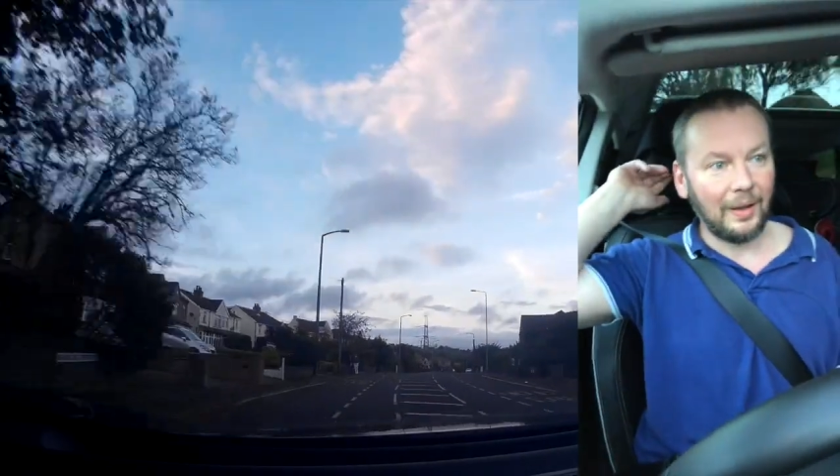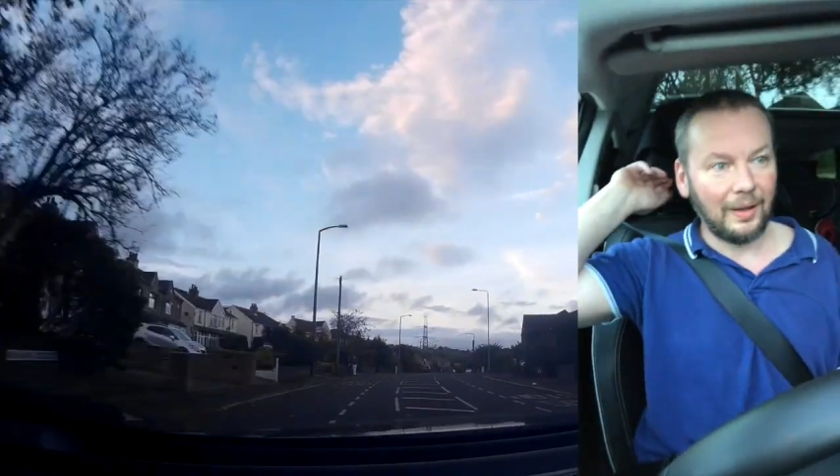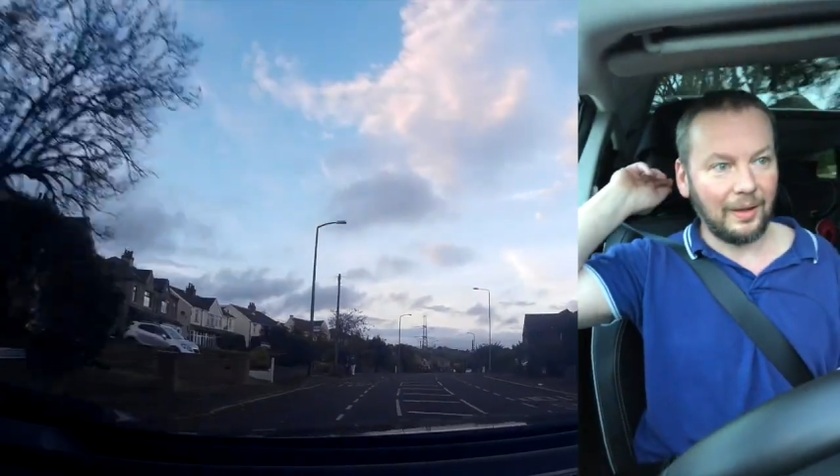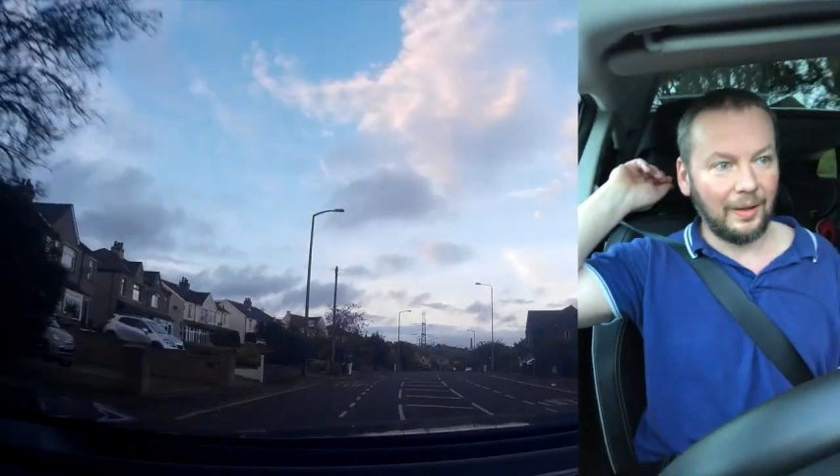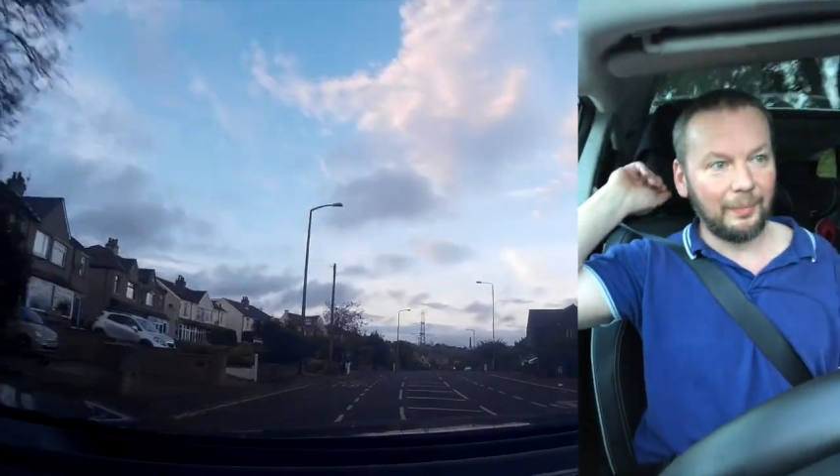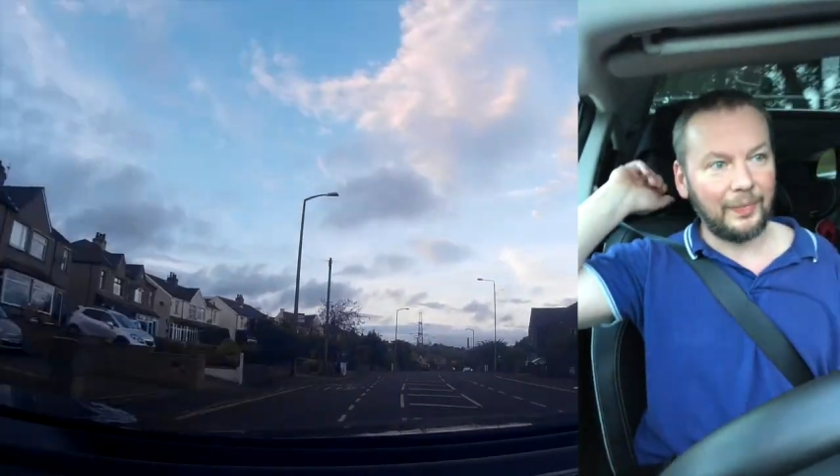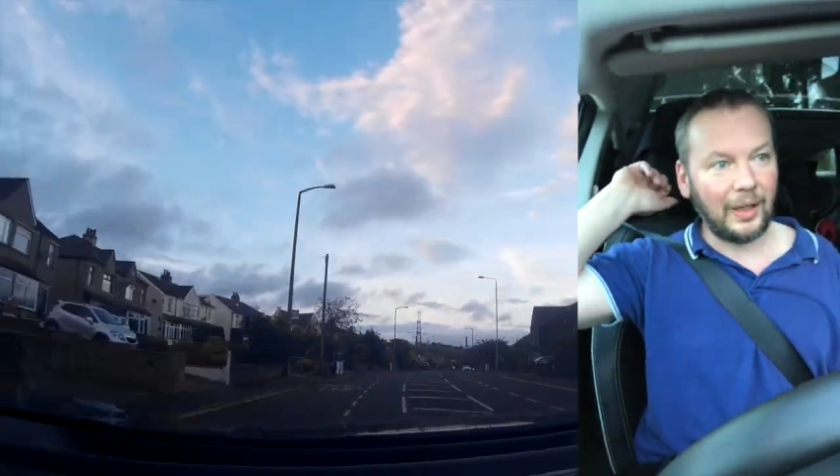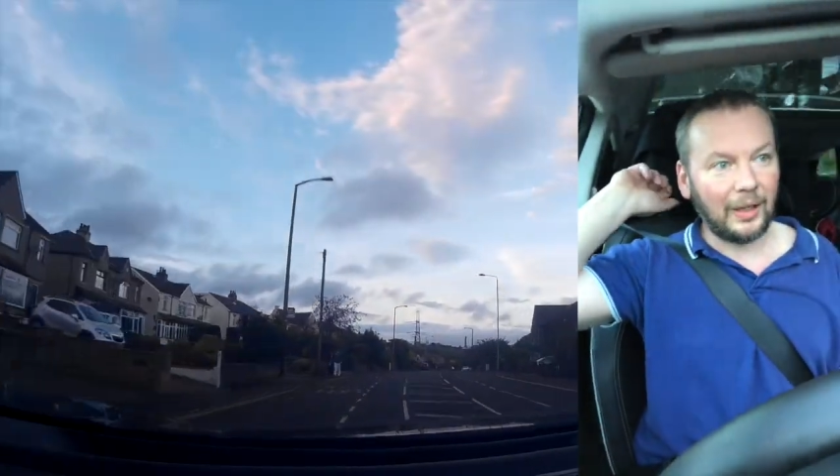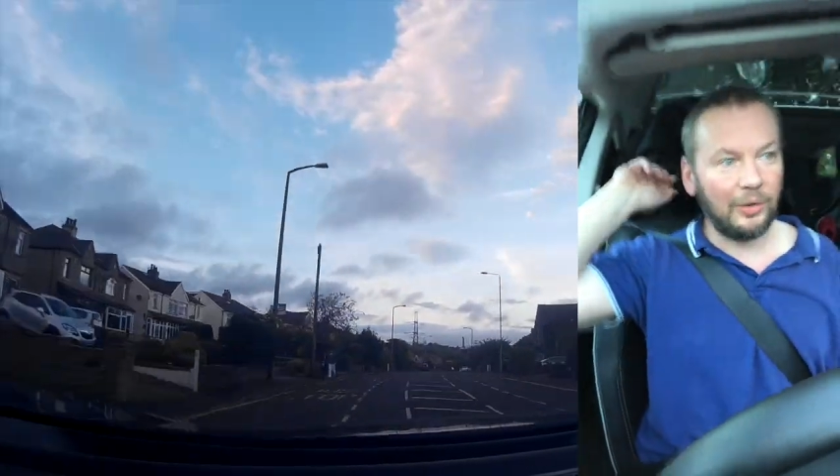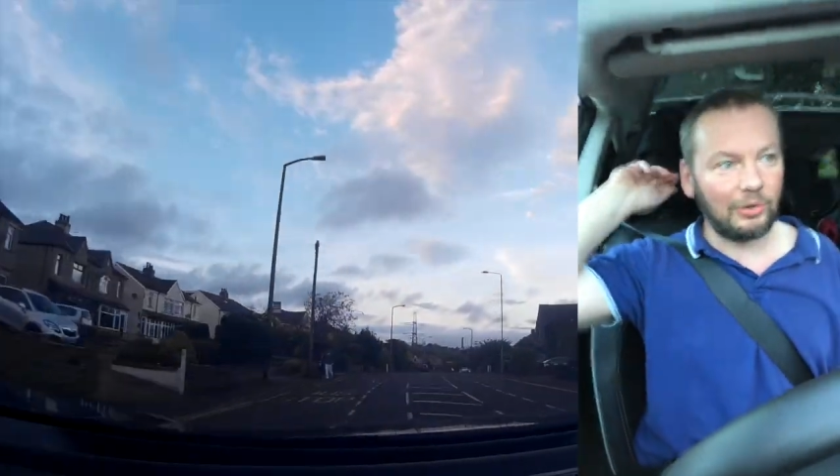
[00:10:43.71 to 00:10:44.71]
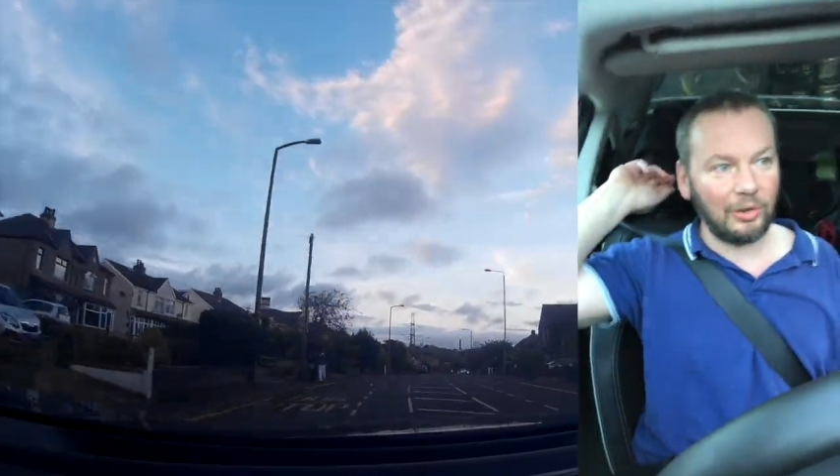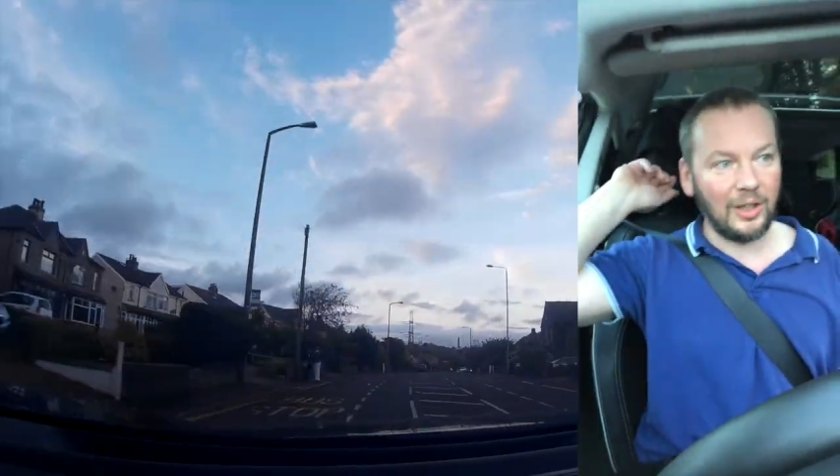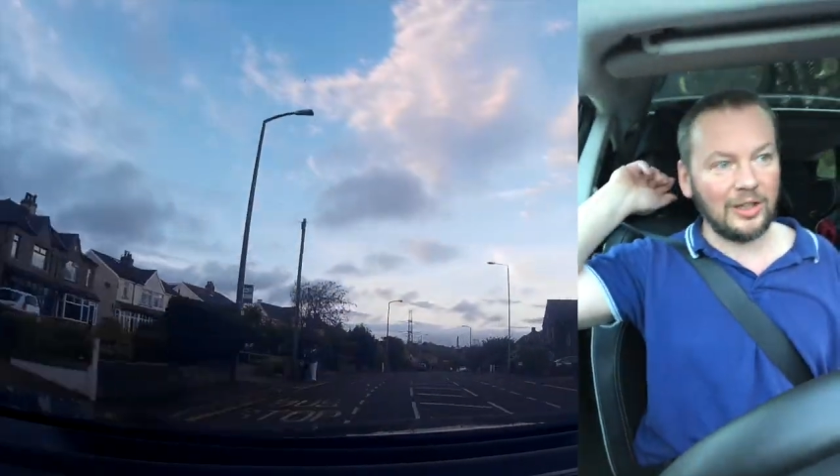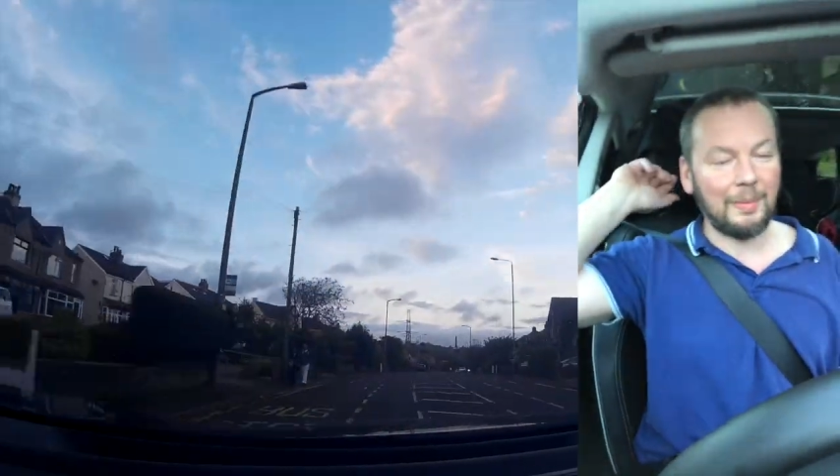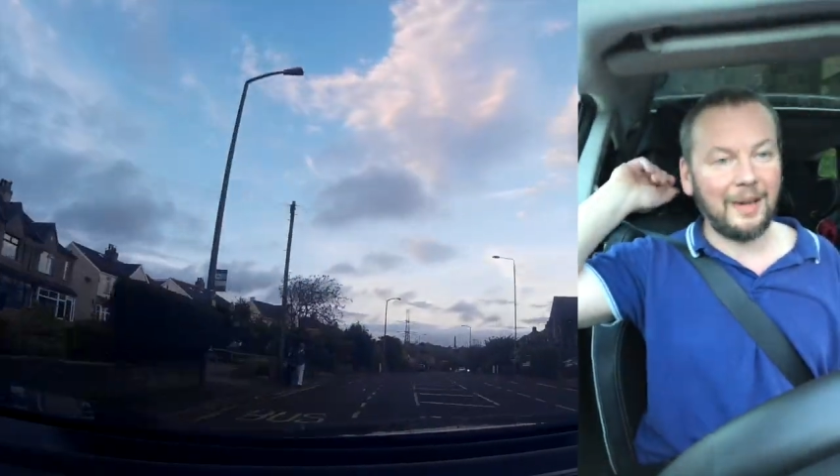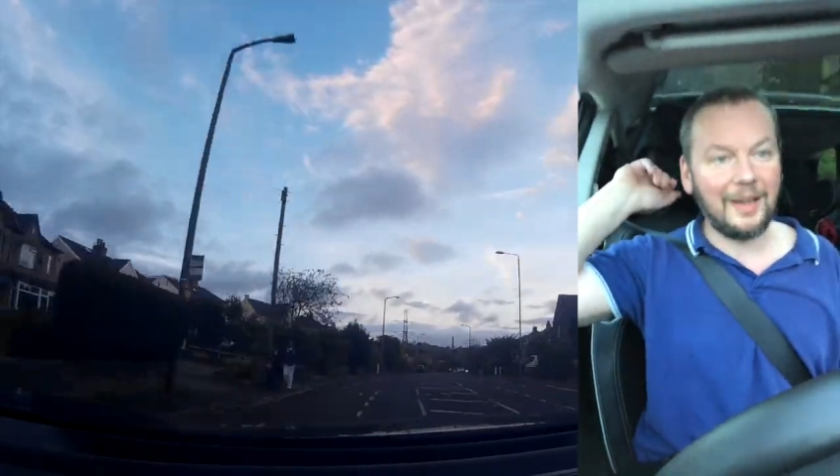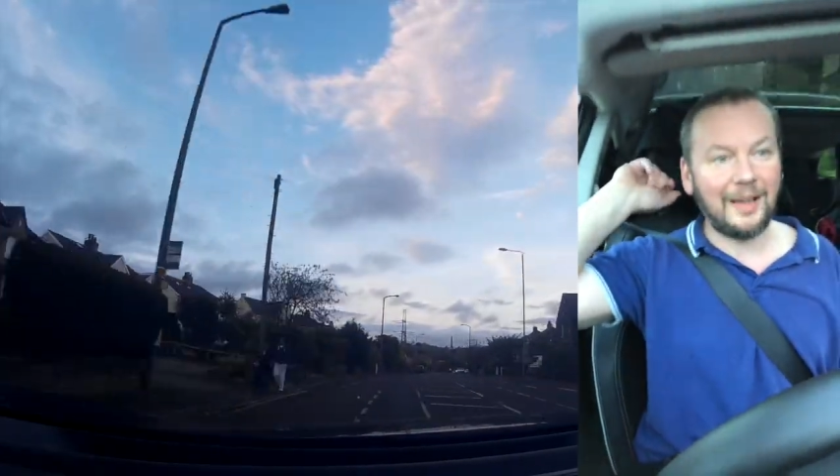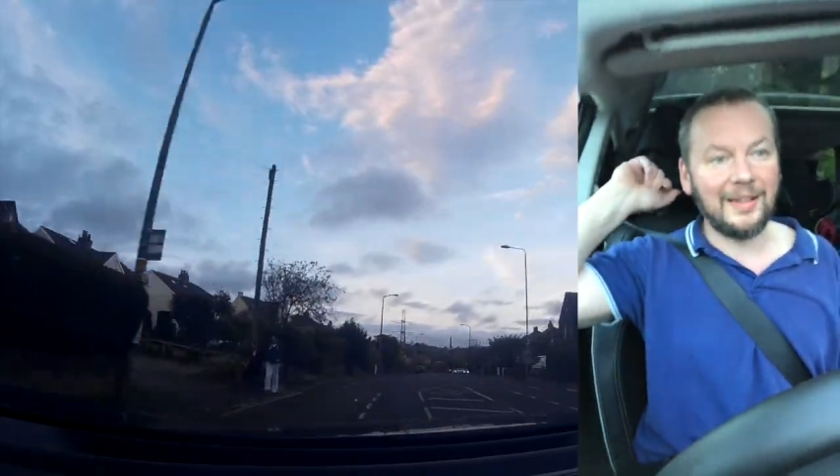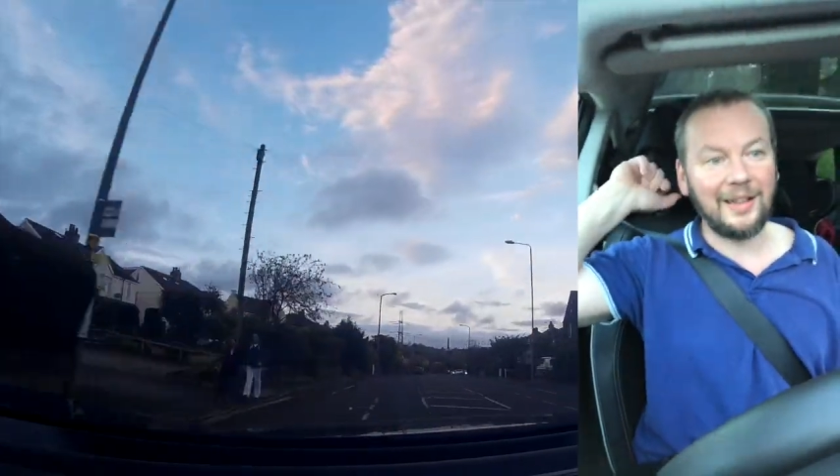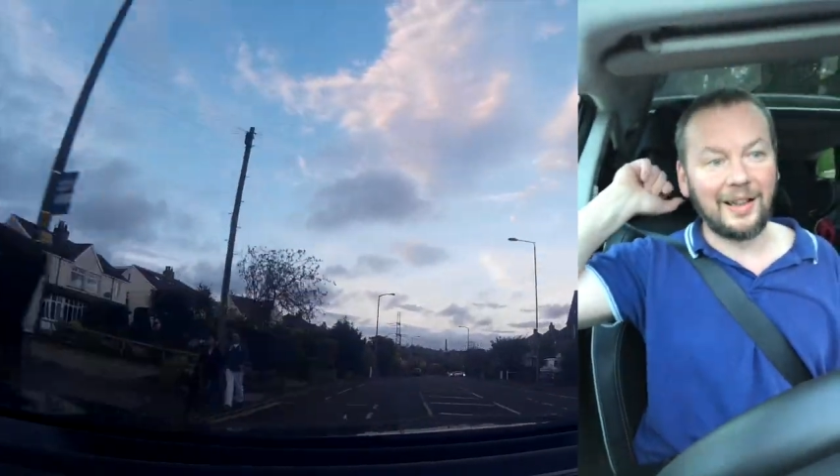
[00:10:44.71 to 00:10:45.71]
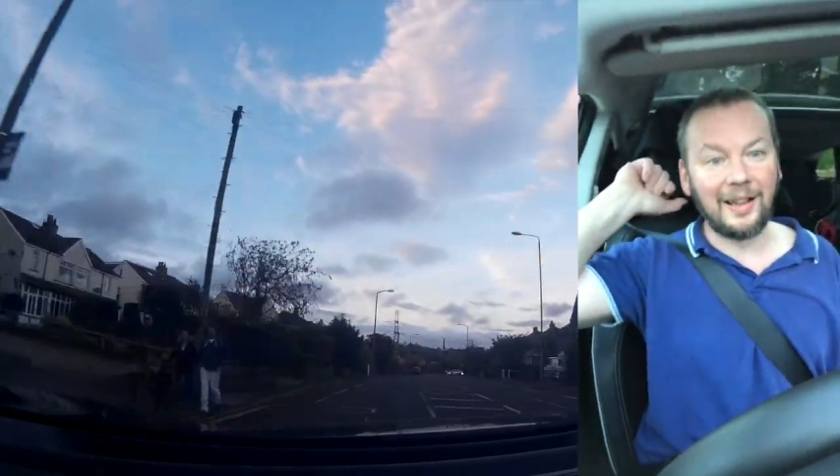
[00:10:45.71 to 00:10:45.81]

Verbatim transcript: I could try jamming it against the